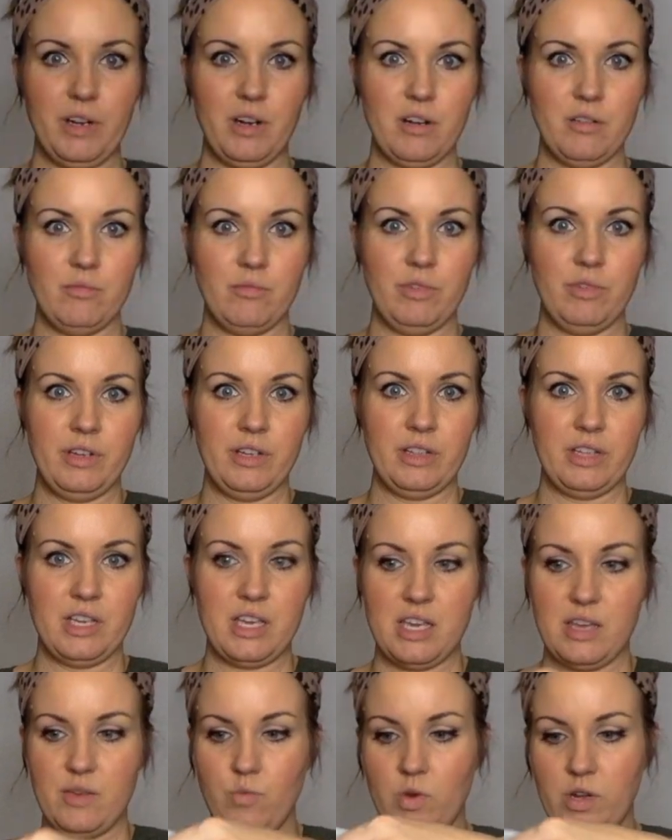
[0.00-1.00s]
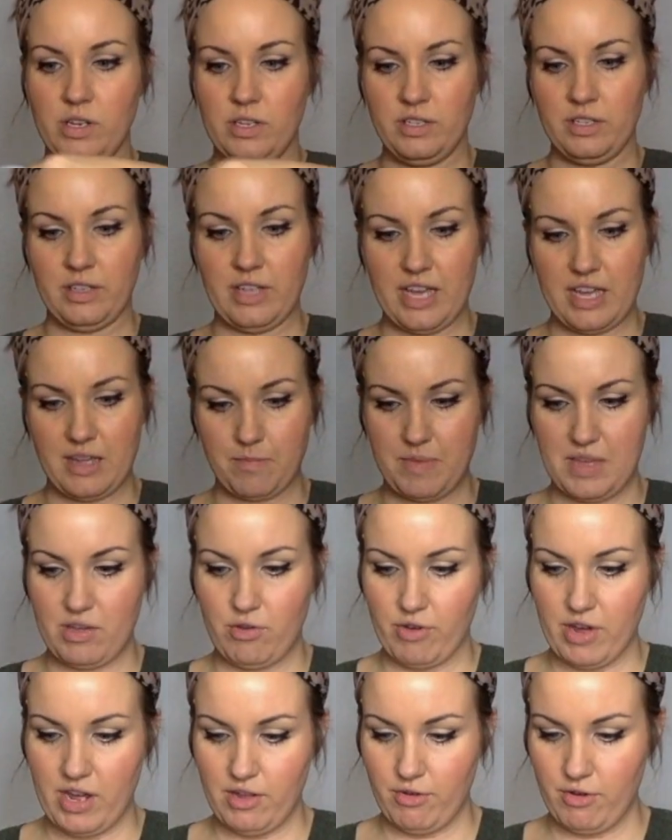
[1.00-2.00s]
aren't really wanting to like be
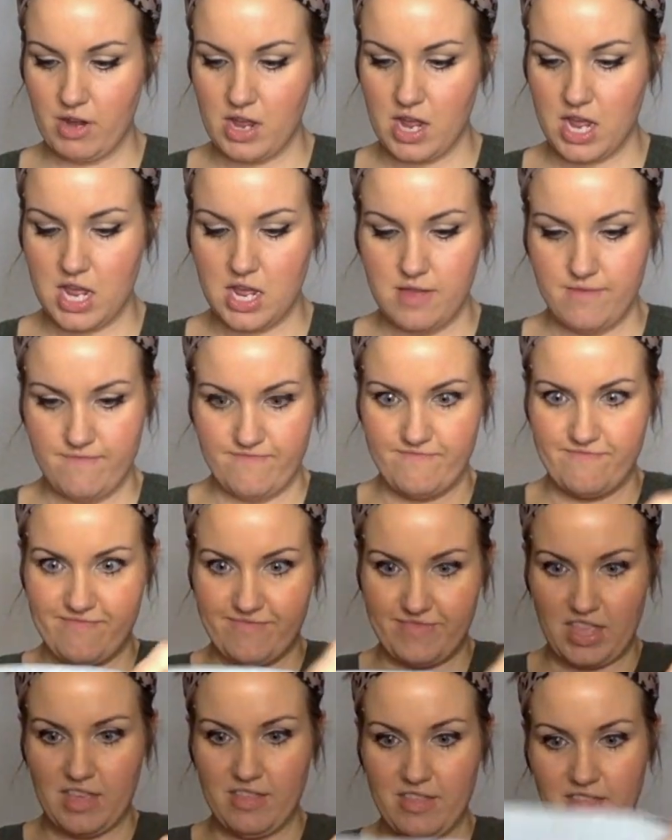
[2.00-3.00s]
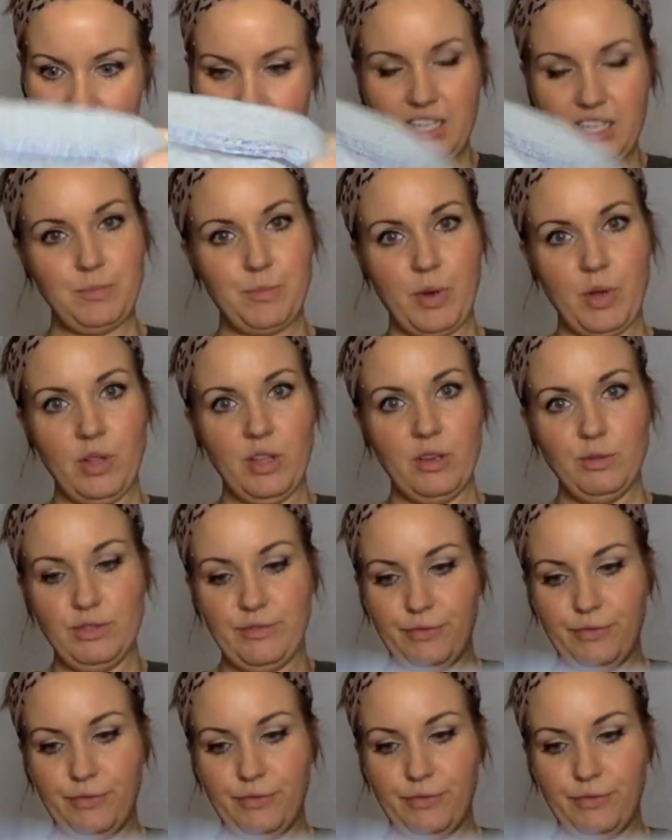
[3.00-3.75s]
cray-cray, this polo's